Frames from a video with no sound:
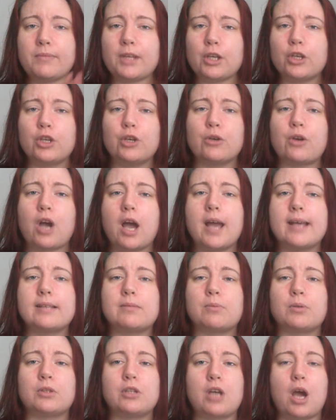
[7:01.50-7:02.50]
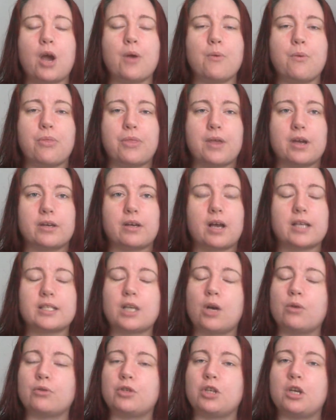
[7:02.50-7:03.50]
you guys would know that I
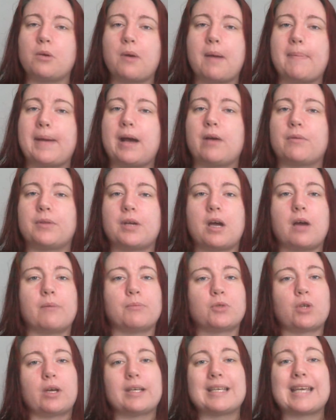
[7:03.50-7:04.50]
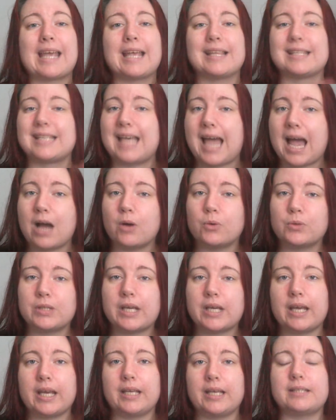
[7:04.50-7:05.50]
told you about that I'm trying to get into
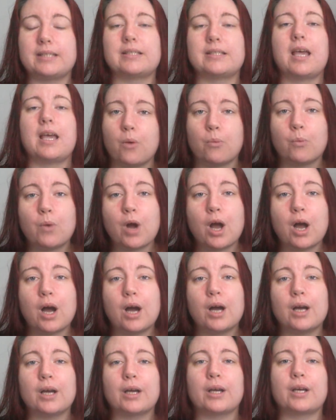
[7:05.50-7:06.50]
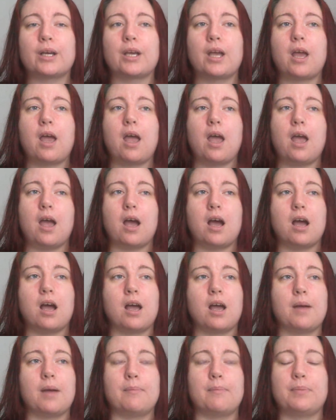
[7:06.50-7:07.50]
Aldi's work.
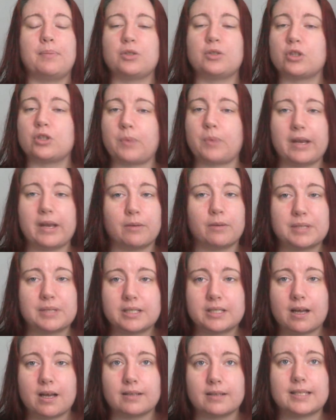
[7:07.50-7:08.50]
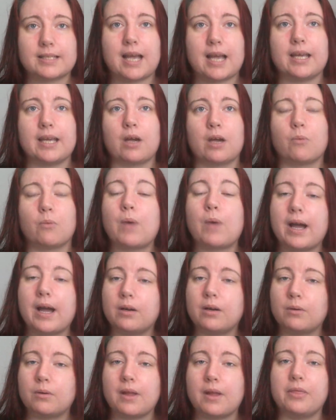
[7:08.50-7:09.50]
But just waiting on my start date.
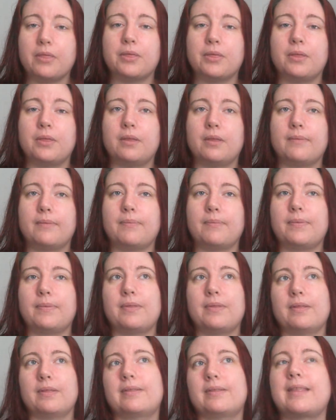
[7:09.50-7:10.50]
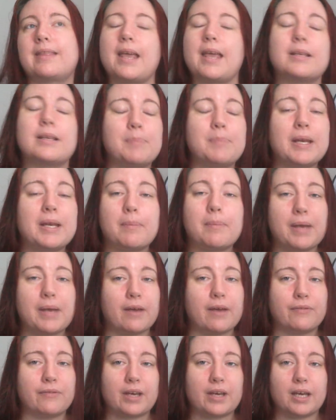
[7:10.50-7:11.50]
Well, there's been a bit
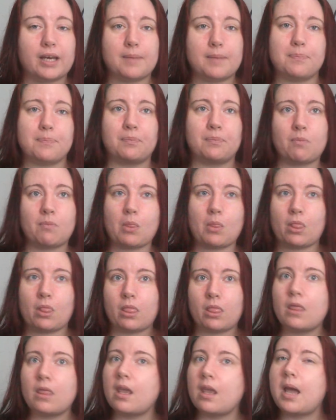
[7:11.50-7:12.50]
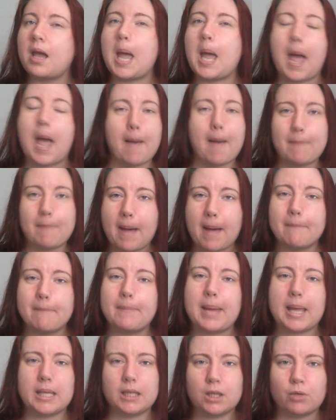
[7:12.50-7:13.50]
of a bump
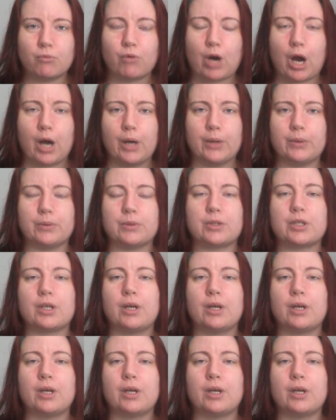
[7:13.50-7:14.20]
in the road.